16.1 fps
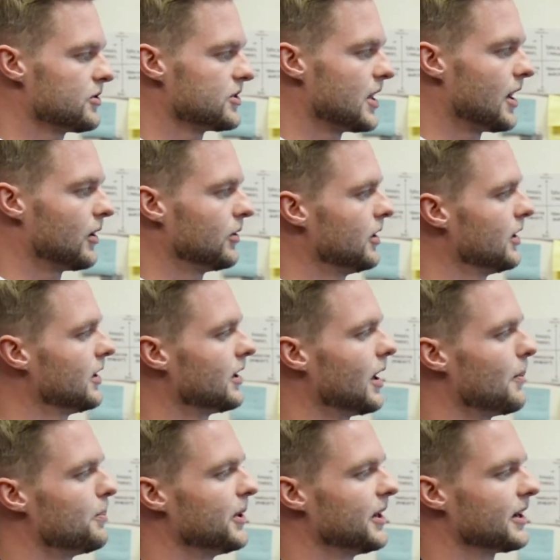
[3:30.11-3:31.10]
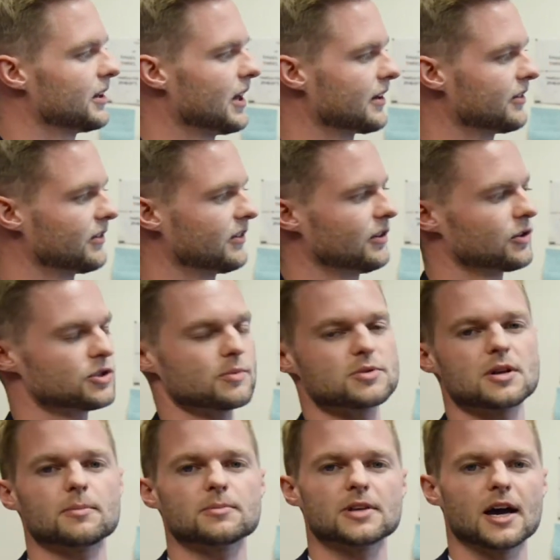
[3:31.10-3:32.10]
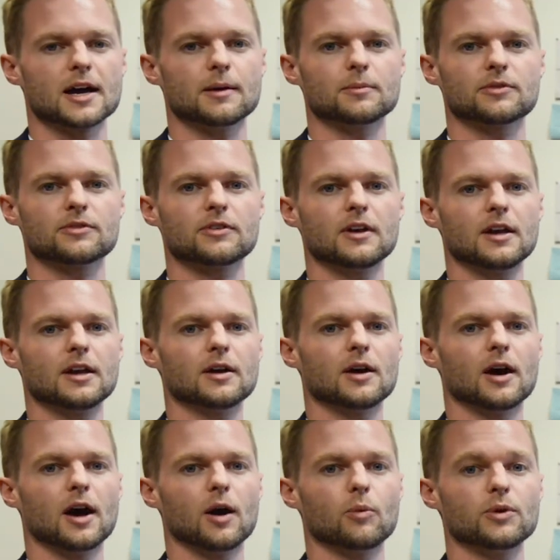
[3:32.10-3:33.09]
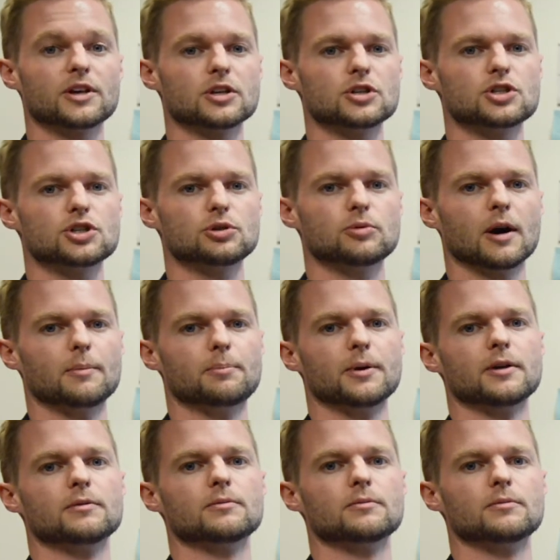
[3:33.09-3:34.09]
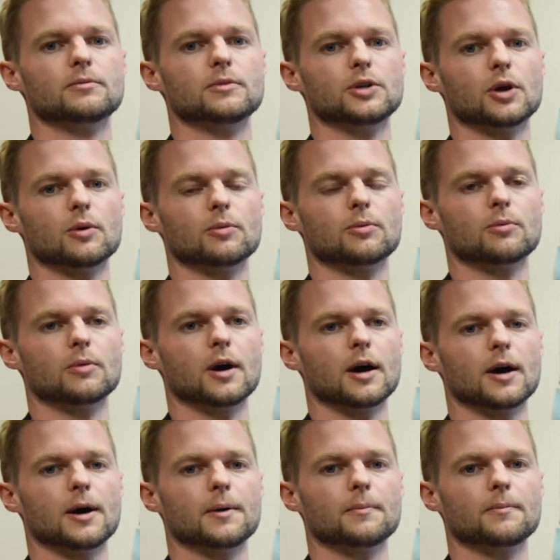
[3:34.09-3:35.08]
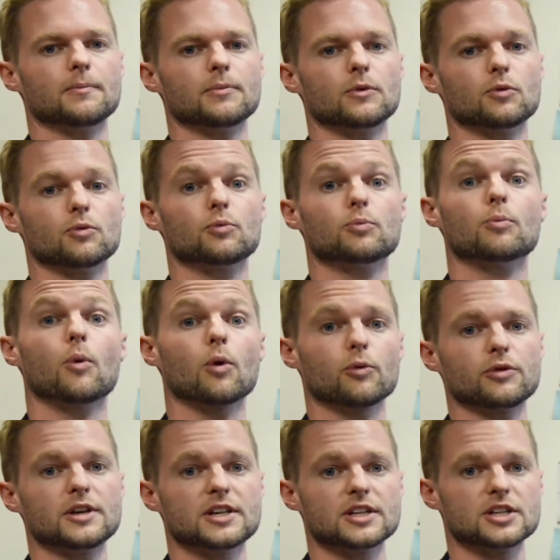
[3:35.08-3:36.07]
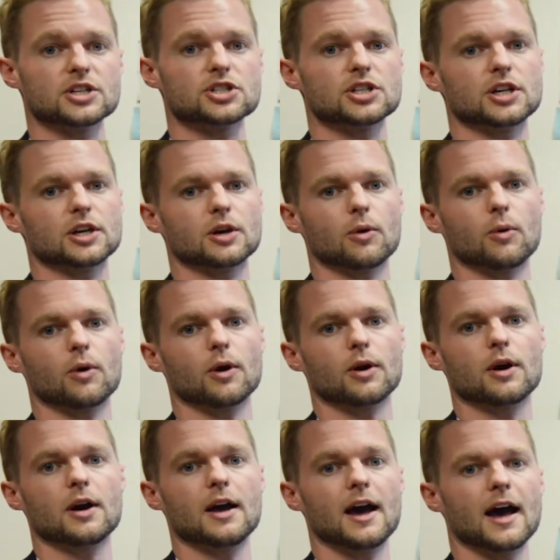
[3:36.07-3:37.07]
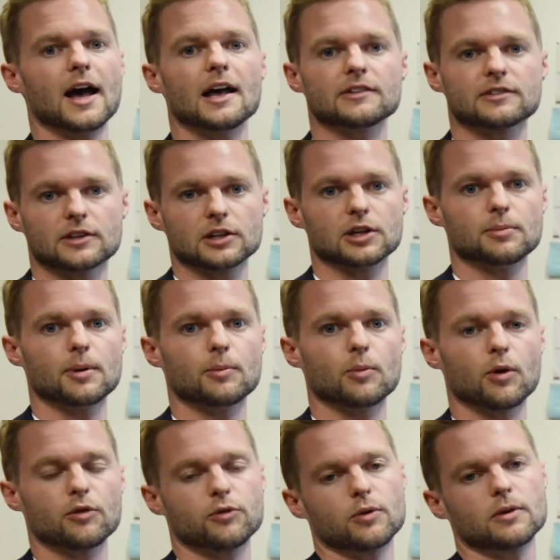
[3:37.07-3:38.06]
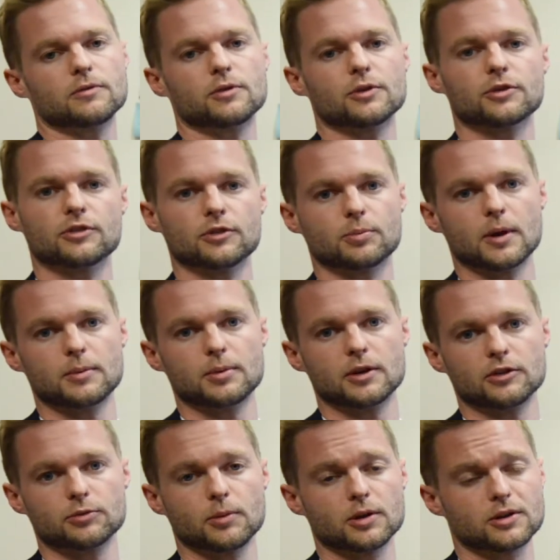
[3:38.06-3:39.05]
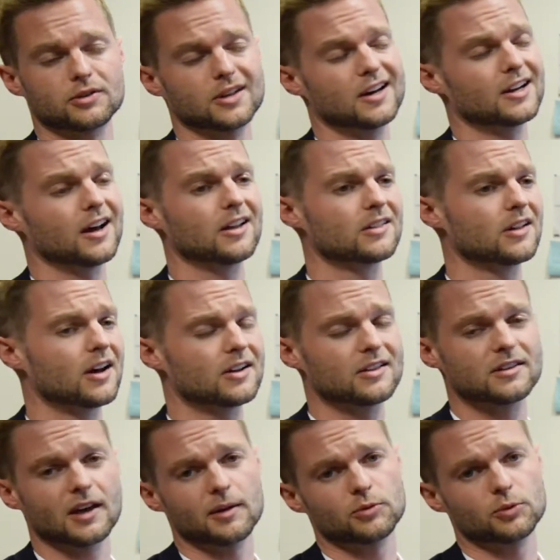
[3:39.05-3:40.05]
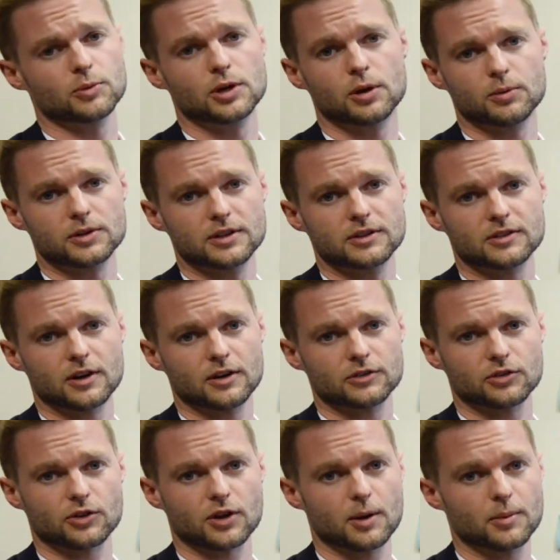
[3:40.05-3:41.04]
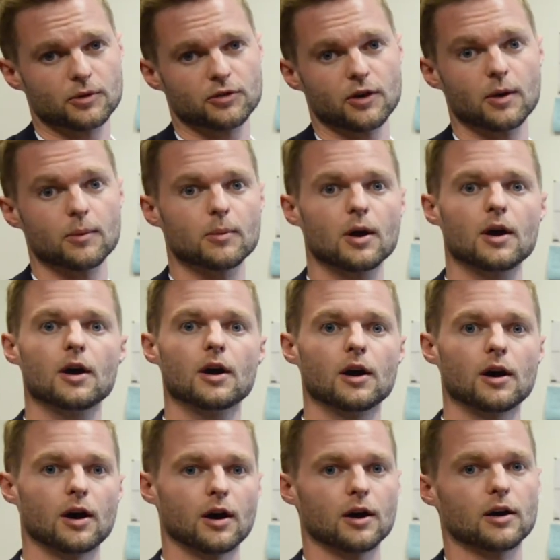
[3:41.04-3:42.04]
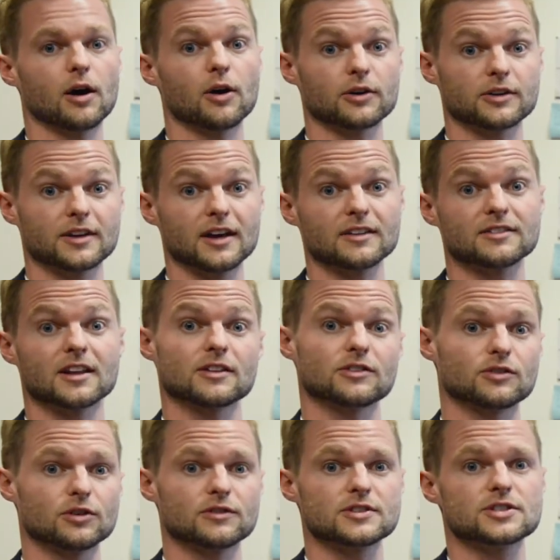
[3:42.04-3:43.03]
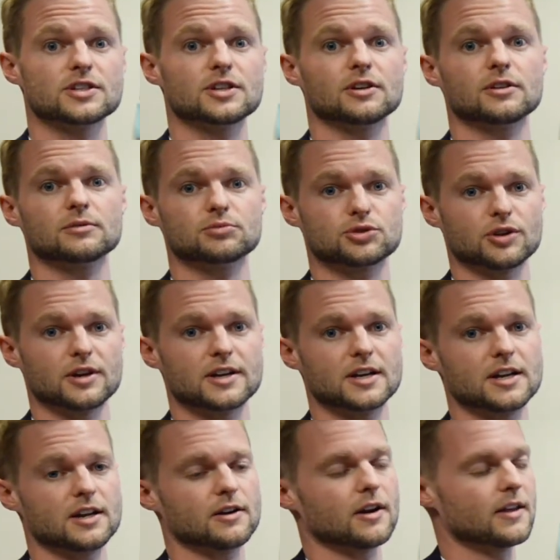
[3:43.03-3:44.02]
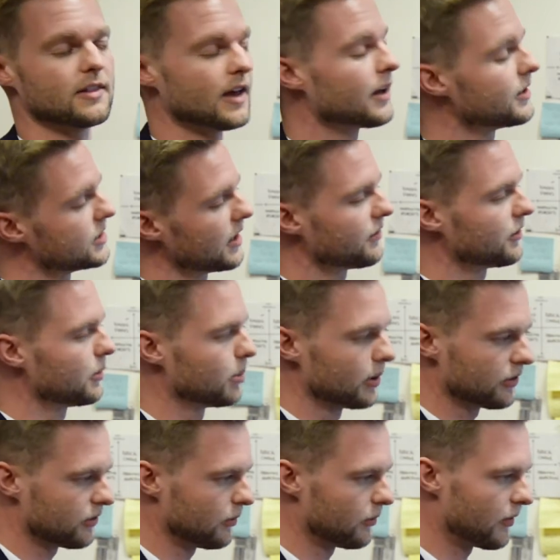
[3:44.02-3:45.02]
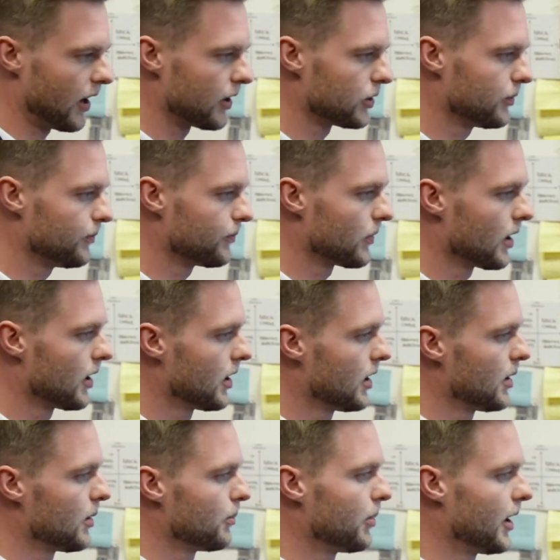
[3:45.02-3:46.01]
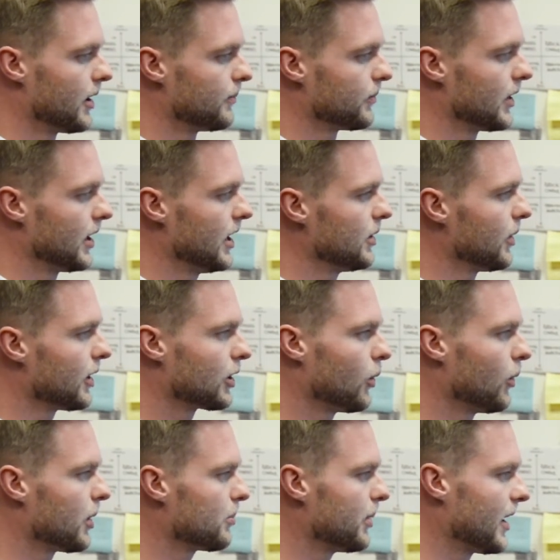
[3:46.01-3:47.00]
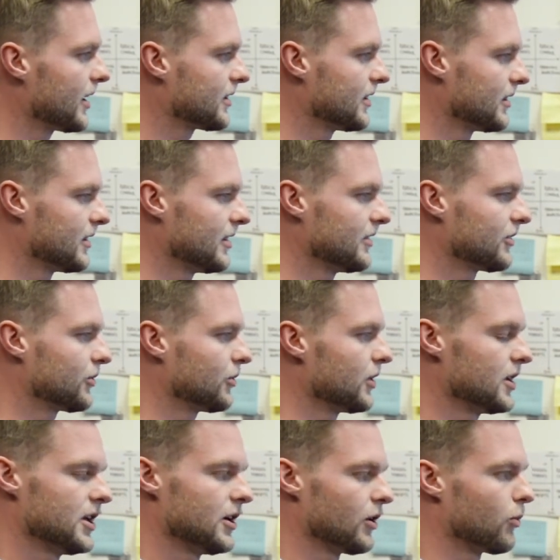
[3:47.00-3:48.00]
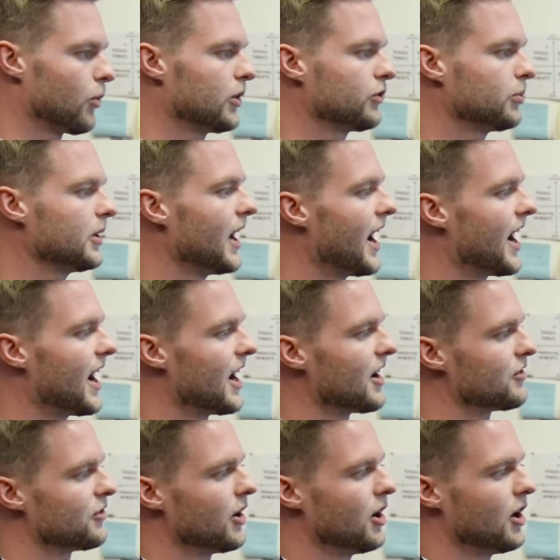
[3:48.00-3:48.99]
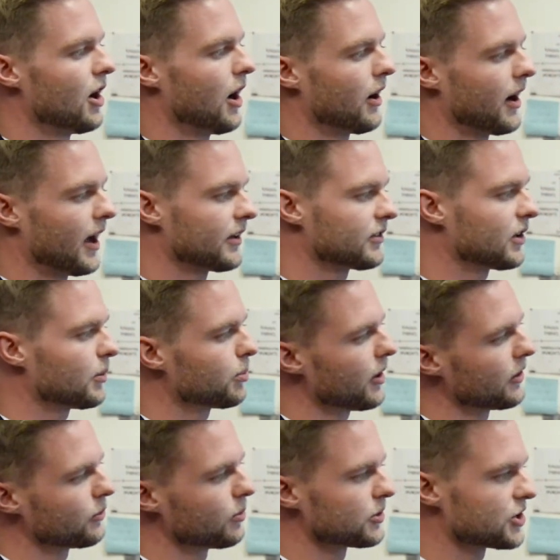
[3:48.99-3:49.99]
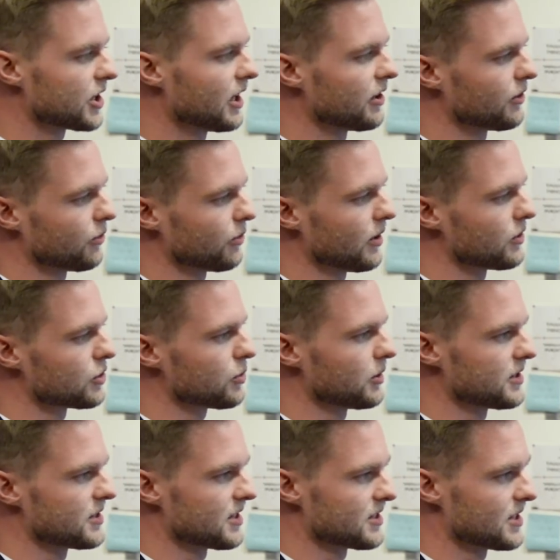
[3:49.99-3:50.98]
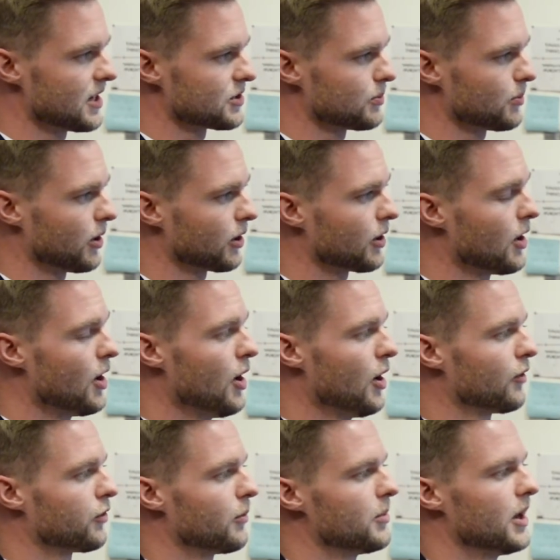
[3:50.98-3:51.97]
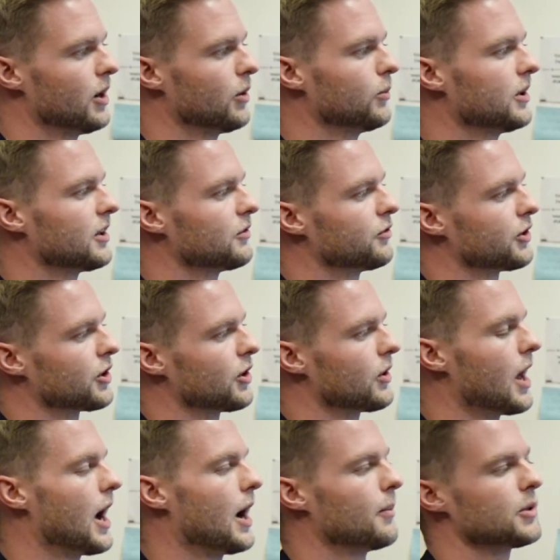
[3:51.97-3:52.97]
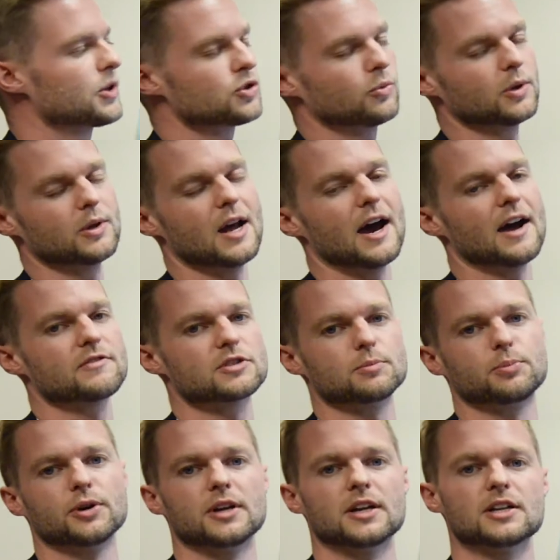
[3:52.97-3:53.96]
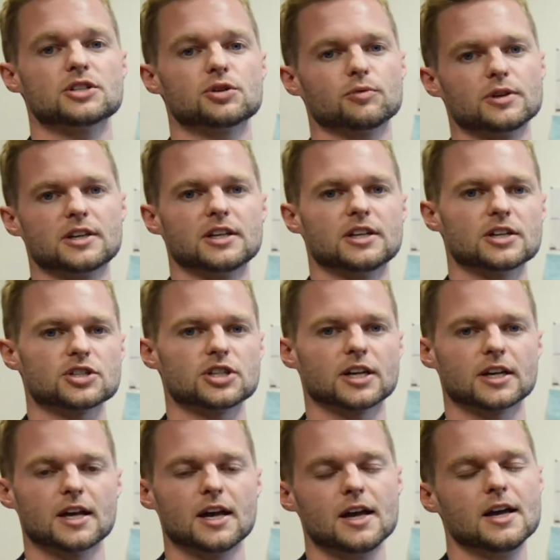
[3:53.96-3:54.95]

Now, being a Lexus dealership, sometimes we can do a bit more reconditioning or ask a little bit more for it versus maybe a smaller lot. A lot of the times we know where these cars are coming from, our guests that service here, trade in here, and that definitely builds some value. But anyway, going back to this screen here, once we have our asking price, which again is around the 26,000 mark, from there we can figure out how much we'd have to put into reconditioning.